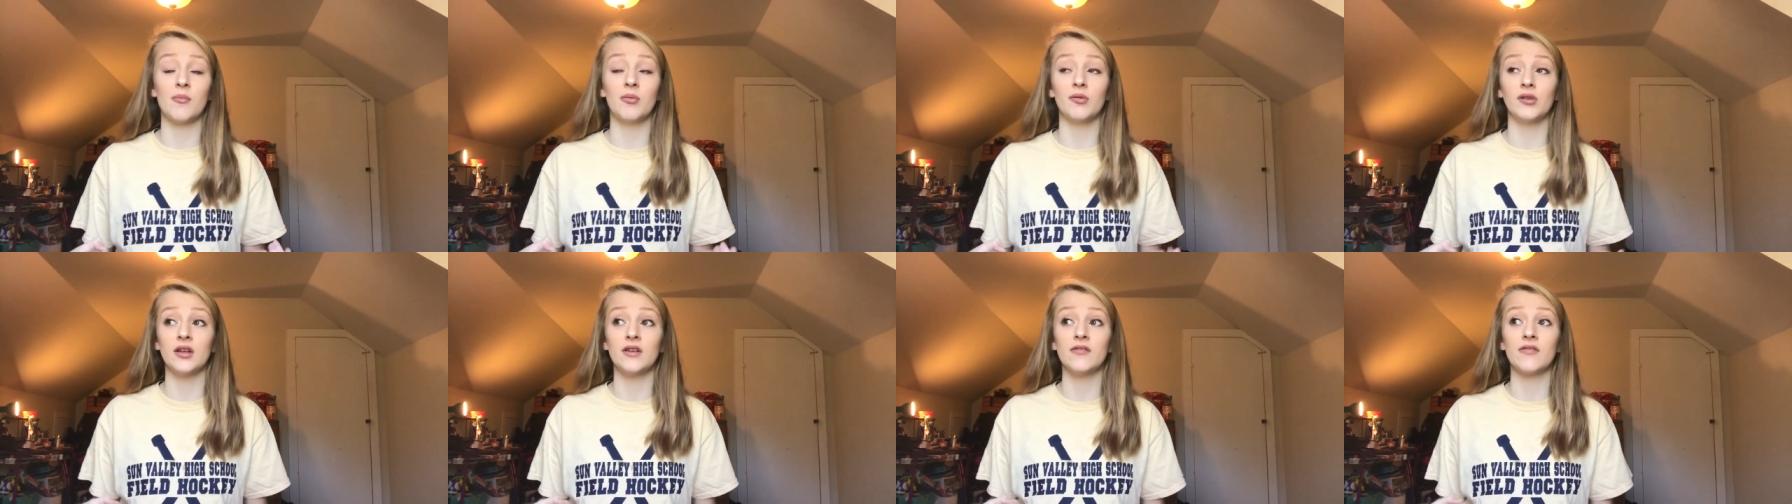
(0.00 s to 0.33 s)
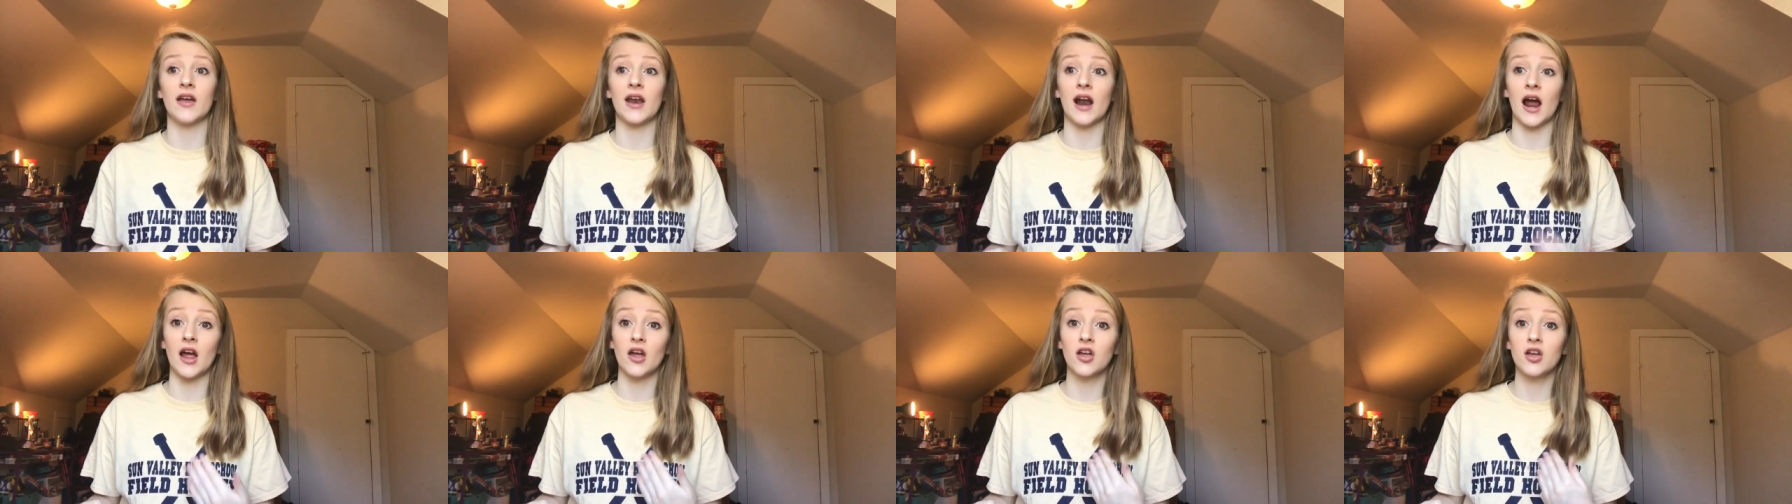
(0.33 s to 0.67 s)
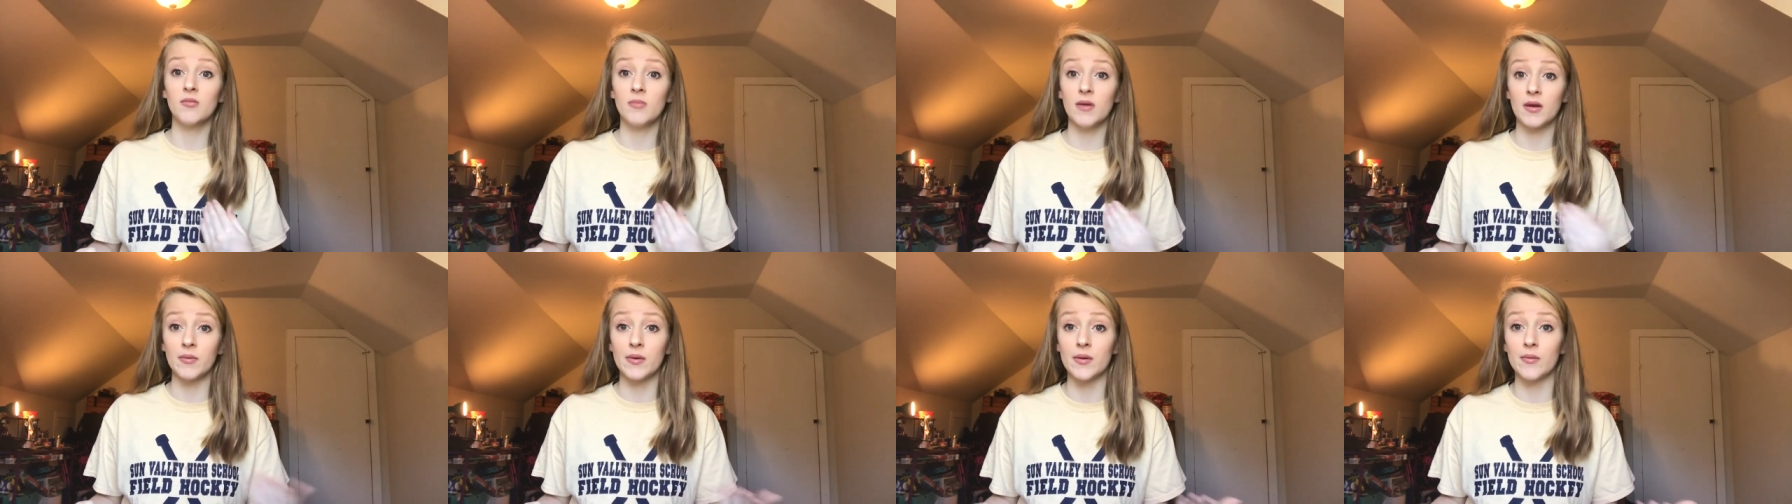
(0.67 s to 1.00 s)
believe that I
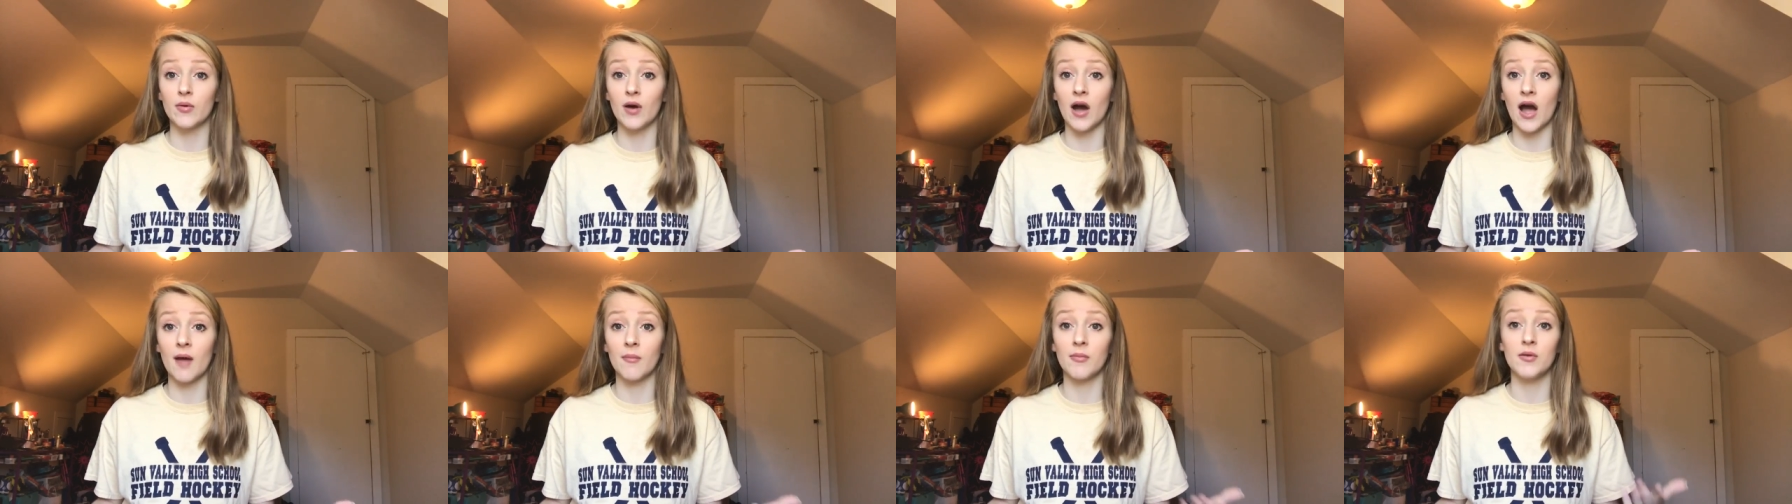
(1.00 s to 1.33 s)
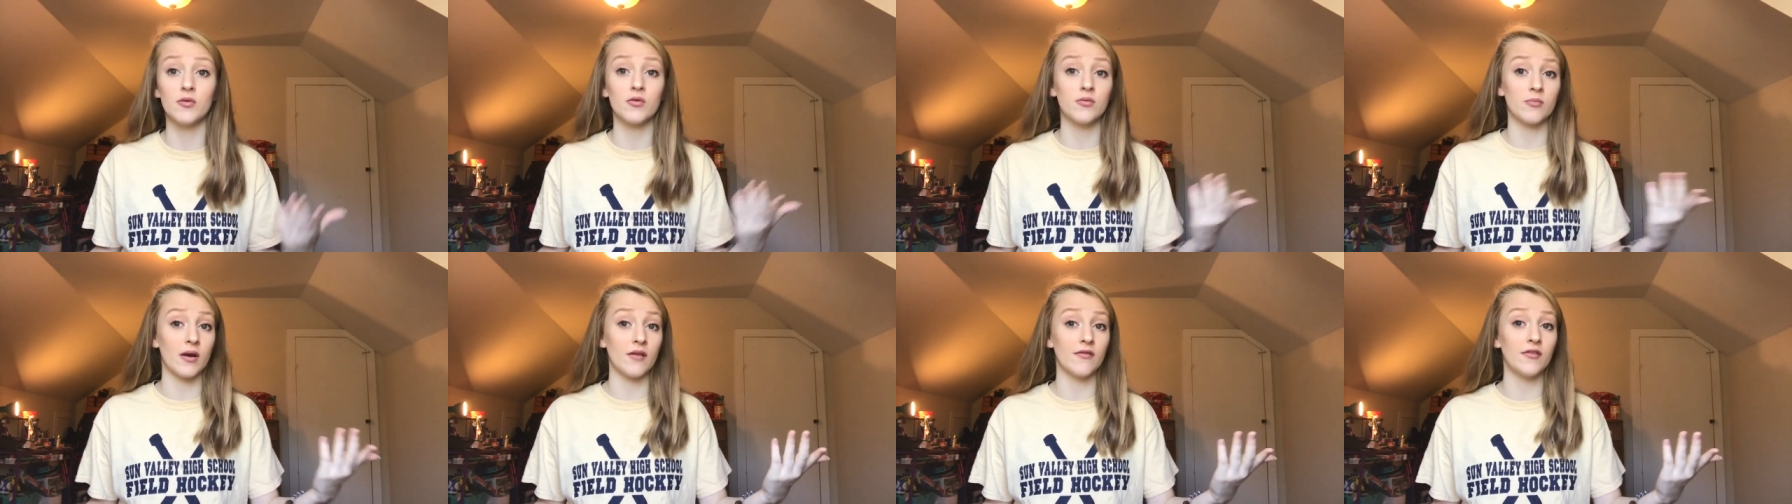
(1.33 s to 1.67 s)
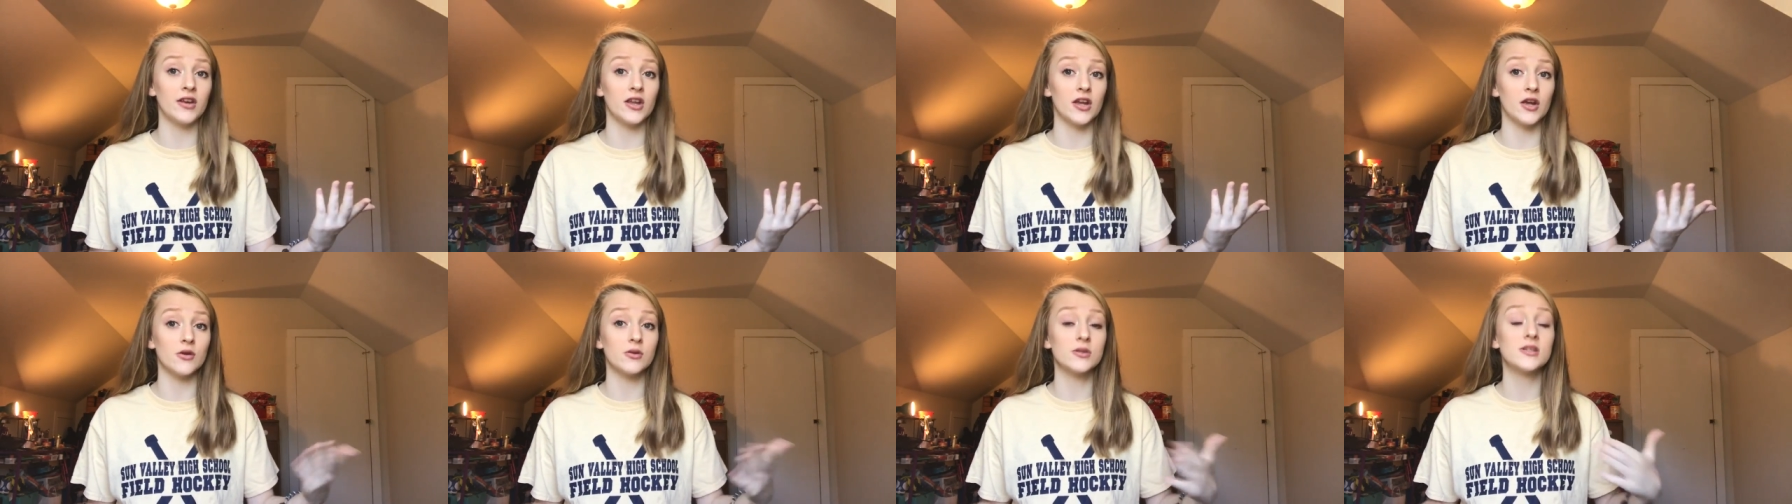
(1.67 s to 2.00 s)
can make people happy with my
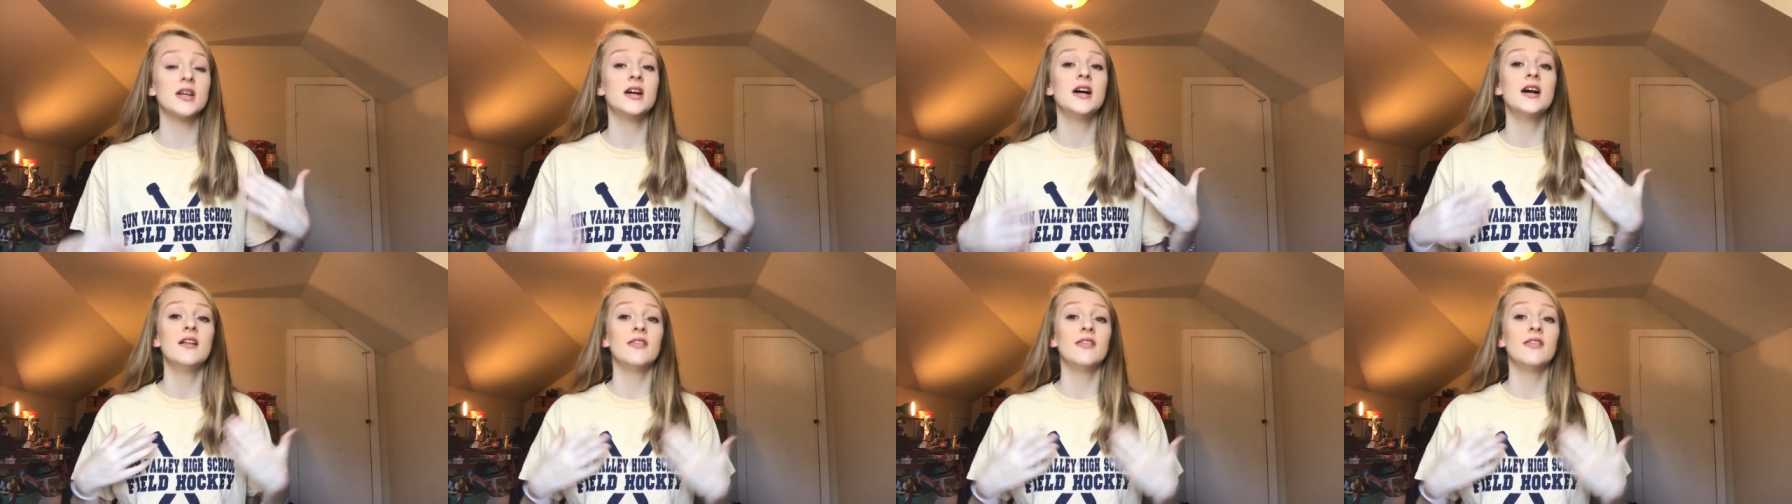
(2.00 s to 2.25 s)
videos.